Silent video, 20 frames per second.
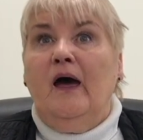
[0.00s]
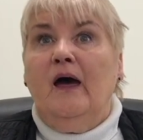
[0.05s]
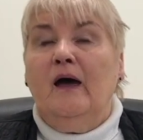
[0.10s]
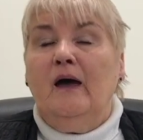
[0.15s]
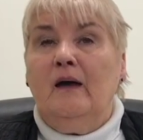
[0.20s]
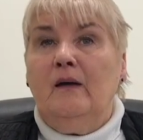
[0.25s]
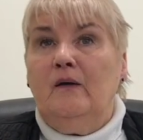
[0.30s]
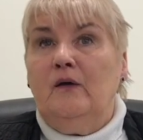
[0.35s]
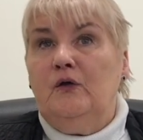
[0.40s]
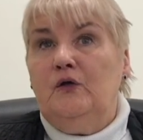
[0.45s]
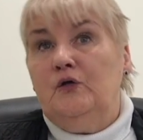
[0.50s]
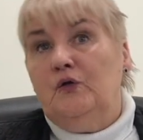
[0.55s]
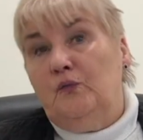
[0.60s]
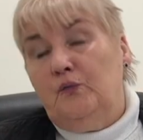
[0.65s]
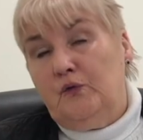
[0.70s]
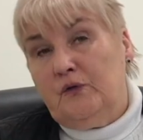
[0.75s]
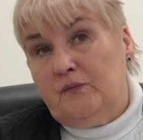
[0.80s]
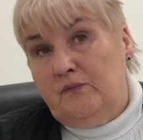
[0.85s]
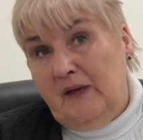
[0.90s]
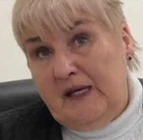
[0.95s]
Uh, you
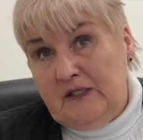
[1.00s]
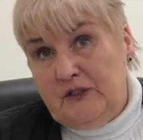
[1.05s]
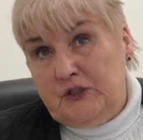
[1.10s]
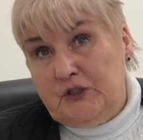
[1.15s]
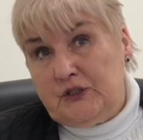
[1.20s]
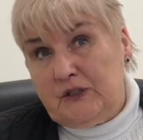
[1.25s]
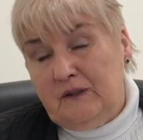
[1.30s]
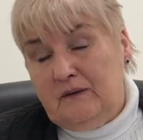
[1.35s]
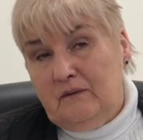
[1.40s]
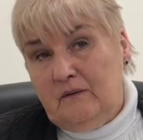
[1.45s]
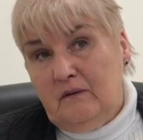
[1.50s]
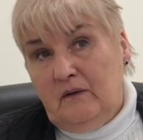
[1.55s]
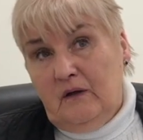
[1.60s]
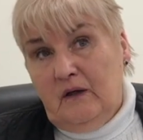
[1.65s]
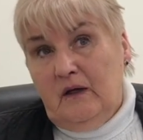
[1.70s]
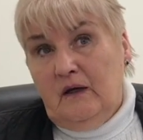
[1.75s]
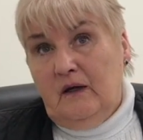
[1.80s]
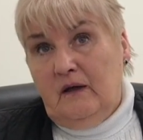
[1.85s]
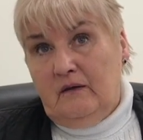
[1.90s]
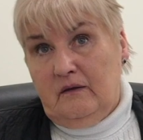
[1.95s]
would mention
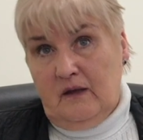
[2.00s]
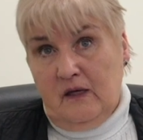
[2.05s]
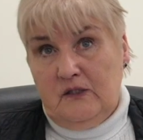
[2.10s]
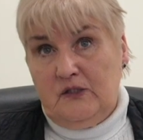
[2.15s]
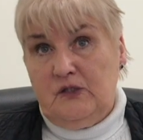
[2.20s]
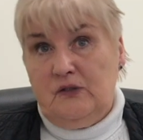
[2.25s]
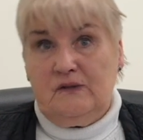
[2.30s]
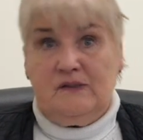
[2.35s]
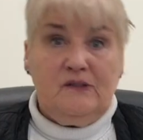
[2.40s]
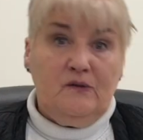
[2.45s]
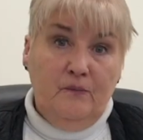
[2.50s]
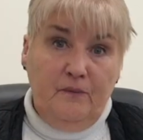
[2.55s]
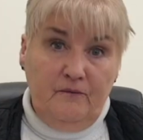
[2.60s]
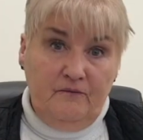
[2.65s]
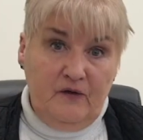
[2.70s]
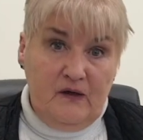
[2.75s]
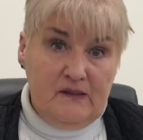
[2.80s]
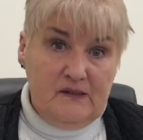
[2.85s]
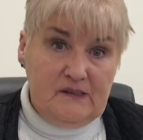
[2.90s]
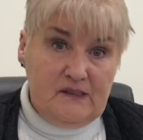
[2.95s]
that you
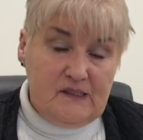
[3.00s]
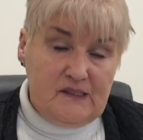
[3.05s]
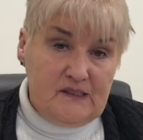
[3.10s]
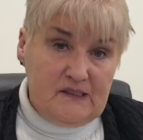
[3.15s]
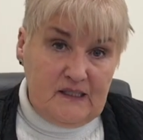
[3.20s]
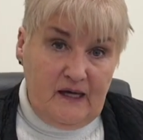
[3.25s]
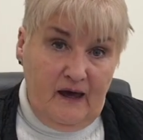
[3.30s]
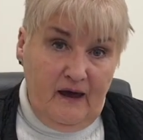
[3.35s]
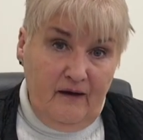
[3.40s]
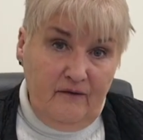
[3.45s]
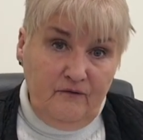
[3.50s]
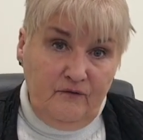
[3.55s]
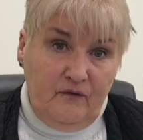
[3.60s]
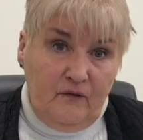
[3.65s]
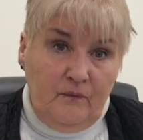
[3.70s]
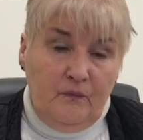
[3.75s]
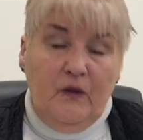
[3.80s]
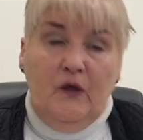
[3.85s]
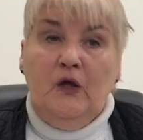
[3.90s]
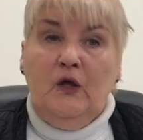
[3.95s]
supervised staff.
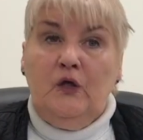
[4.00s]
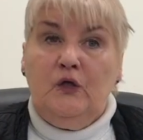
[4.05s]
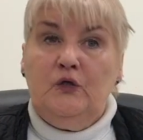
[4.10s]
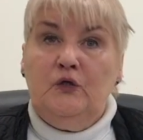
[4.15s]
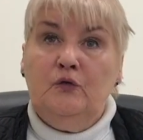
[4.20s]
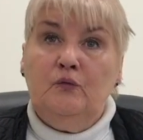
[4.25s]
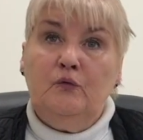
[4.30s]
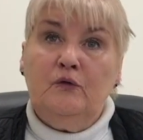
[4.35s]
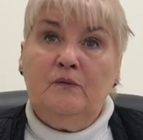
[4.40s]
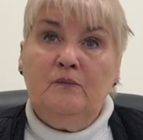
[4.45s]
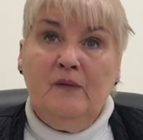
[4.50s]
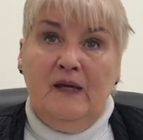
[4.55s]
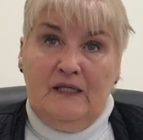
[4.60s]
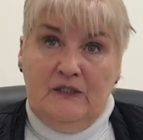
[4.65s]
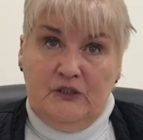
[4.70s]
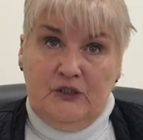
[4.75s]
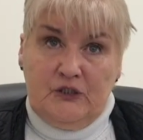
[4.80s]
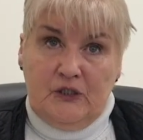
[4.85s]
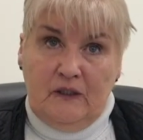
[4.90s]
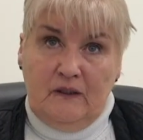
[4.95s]
You would
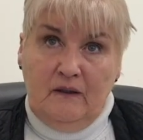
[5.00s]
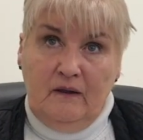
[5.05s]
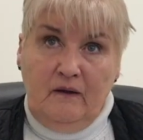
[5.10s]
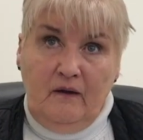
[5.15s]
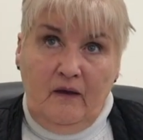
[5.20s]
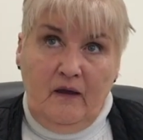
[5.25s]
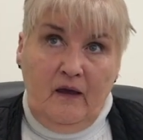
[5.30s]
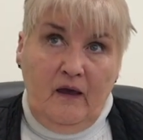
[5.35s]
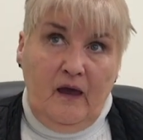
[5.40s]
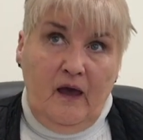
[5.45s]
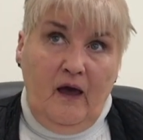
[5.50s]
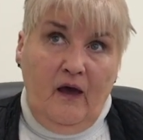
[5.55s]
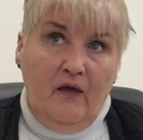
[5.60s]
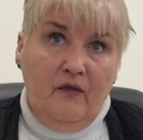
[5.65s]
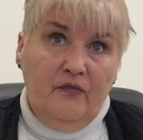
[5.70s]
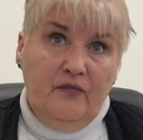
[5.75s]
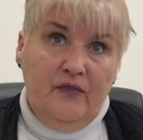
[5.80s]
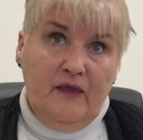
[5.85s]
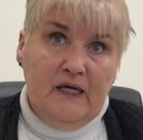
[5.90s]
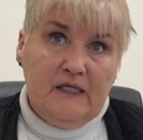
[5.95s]
mention
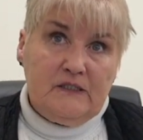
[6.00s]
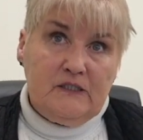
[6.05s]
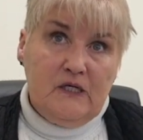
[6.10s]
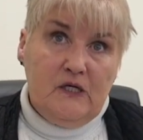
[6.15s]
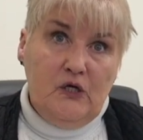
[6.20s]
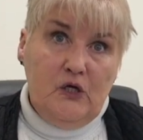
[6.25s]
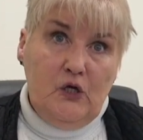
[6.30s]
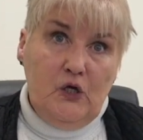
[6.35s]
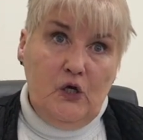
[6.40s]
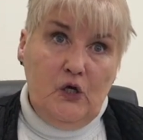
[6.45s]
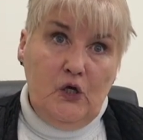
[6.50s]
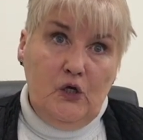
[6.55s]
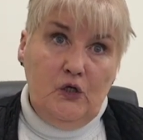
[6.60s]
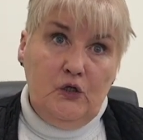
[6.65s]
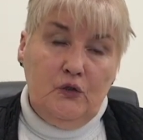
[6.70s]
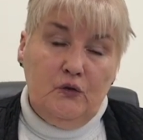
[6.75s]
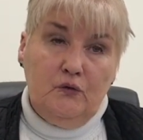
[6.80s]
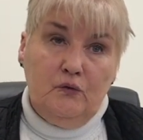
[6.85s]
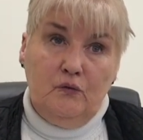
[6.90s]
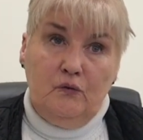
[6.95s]
that
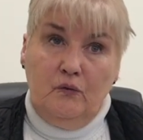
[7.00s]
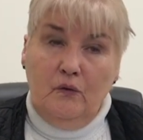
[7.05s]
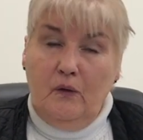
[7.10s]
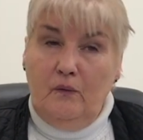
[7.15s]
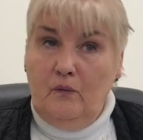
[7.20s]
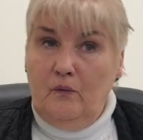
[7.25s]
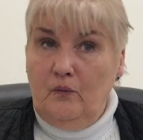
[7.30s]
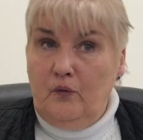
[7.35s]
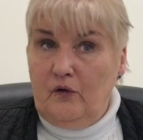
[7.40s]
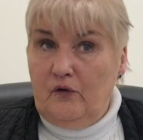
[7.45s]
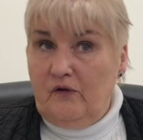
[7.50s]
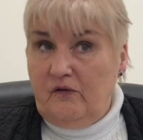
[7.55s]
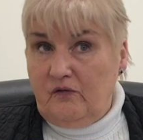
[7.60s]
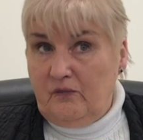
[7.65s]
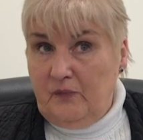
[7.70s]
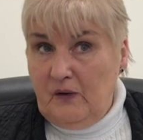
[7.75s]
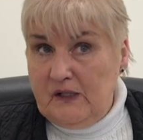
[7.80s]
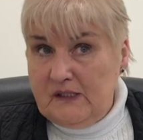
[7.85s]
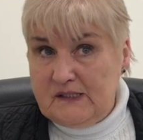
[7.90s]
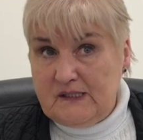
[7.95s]
you were
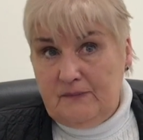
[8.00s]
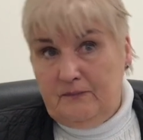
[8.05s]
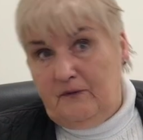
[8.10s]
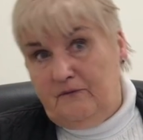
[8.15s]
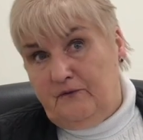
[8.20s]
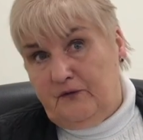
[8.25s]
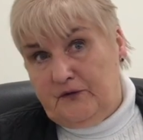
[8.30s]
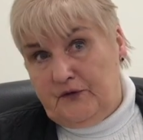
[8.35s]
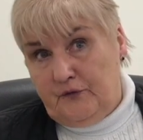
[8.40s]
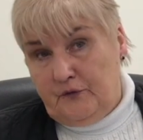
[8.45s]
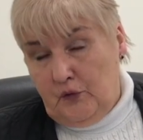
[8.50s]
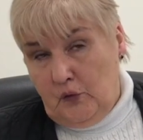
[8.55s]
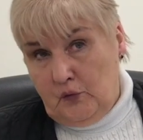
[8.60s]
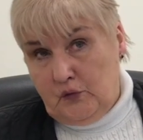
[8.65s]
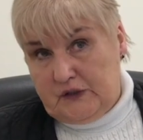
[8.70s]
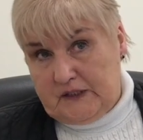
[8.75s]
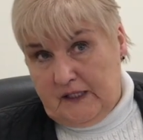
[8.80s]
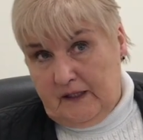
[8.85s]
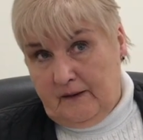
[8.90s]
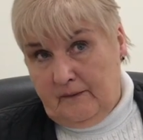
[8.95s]
responsible for the
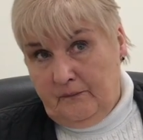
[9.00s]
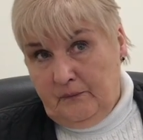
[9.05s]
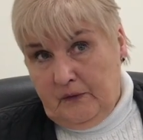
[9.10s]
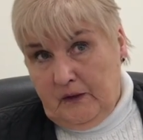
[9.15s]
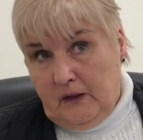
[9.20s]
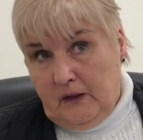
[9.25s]
rota.